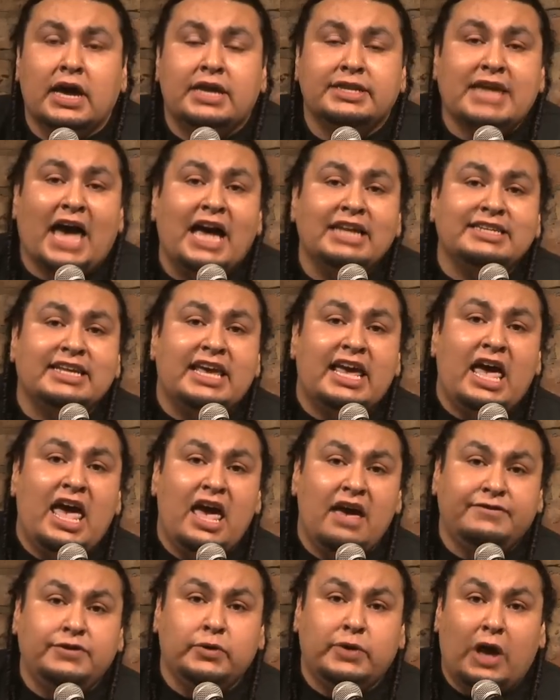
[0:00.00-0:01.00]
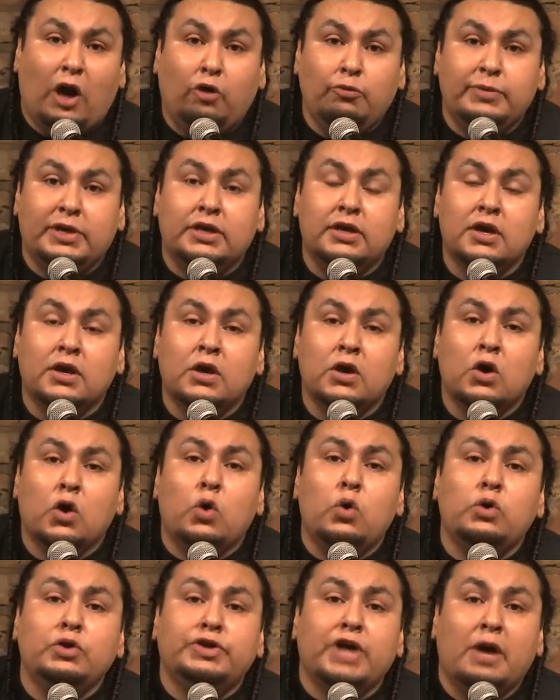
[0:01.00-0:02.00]
not to have you help me
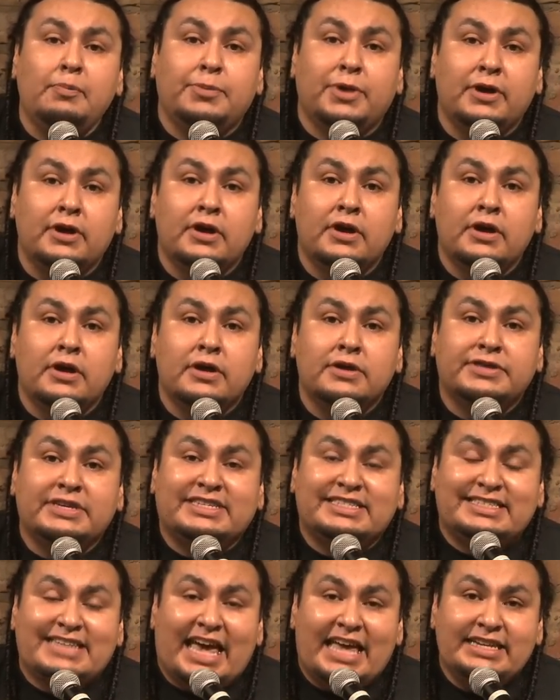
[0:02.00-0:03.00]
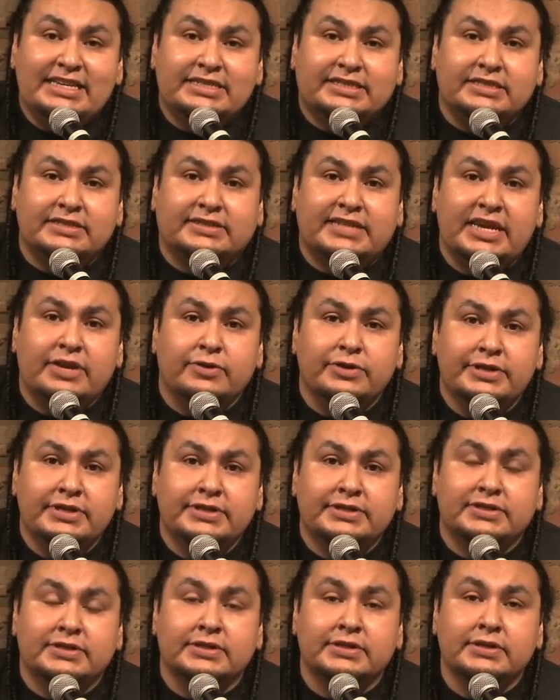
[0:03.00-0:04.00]
hold up this sadness and
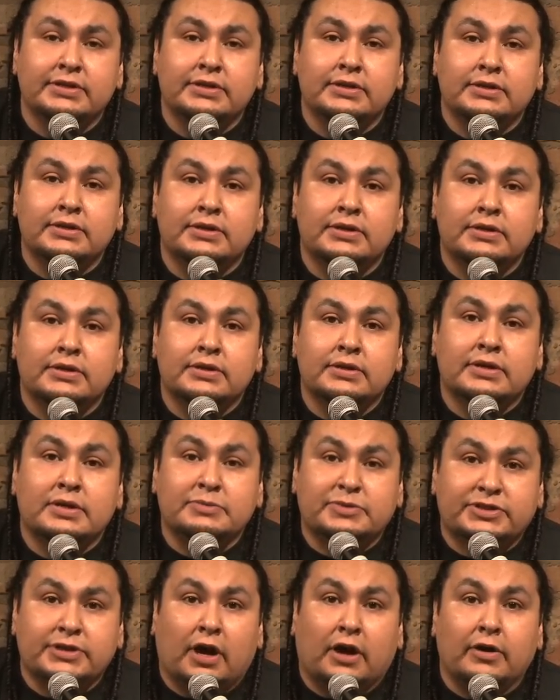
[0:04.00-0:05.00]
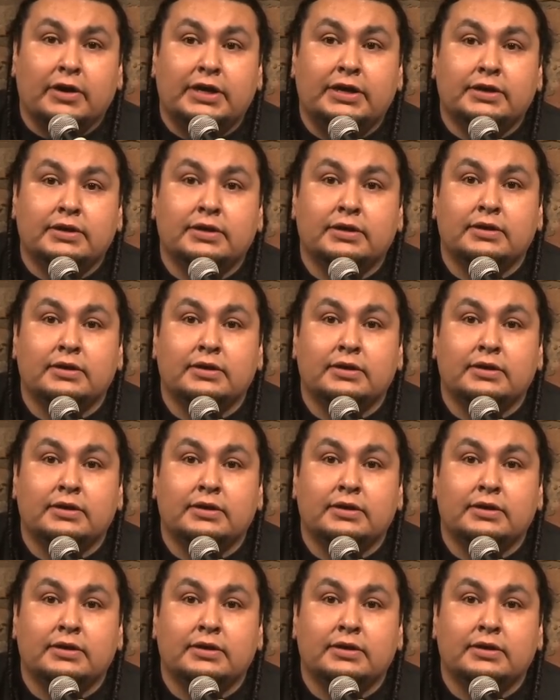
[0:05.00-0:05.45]
sacredness, I'm sorry.